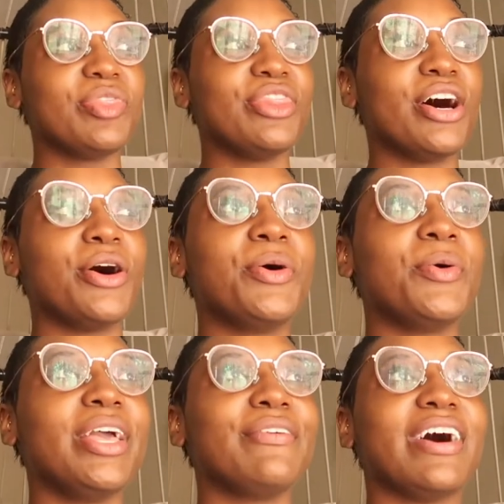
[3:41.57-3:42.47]

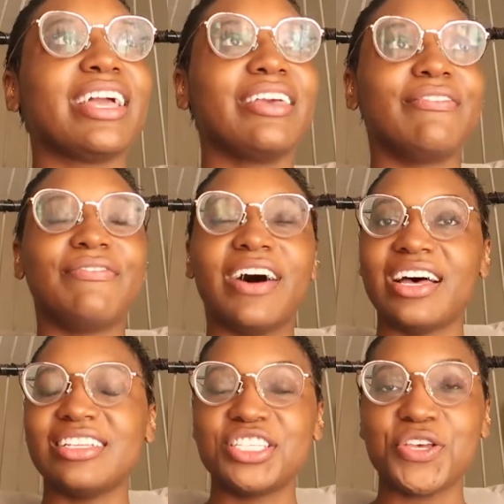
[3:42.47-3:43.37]
Though if I can
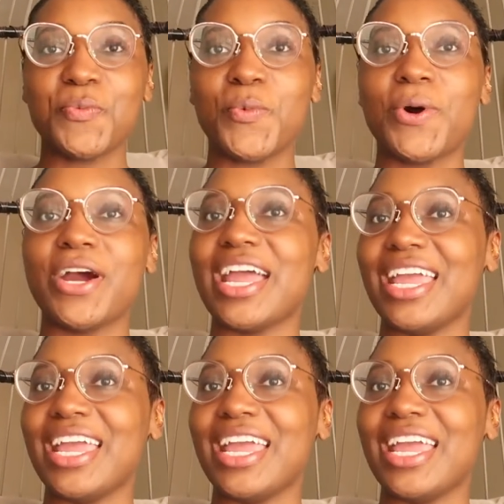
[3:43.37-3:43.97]
find some more